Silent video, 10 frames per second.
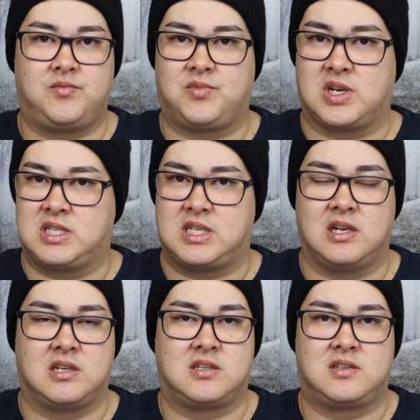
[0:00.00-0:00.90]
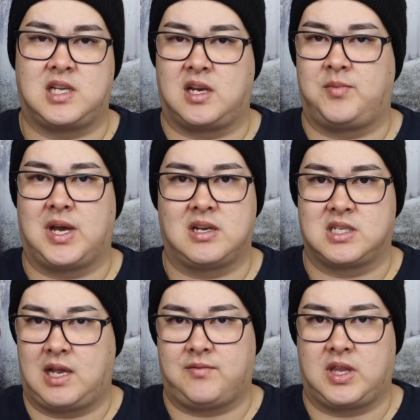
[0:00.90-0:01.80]
concealers, setting powders,
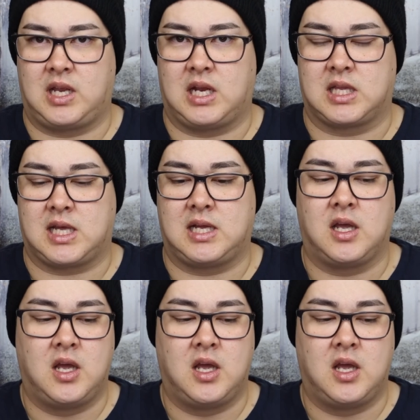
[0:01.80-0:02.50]
everything like that.